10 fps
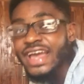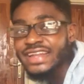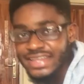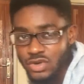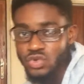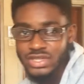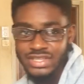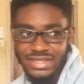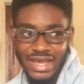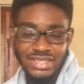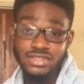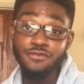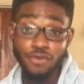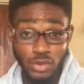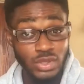they would deduct
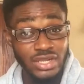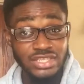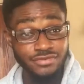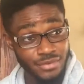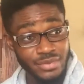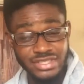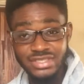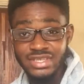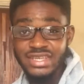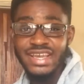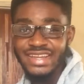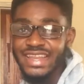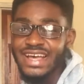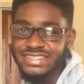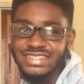$4 from it, and
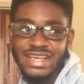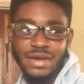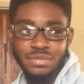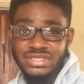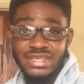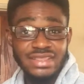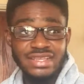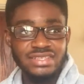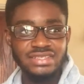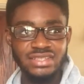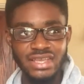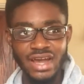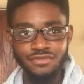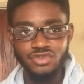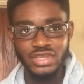that's the percentage they
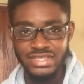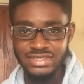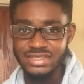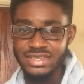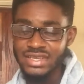have to get.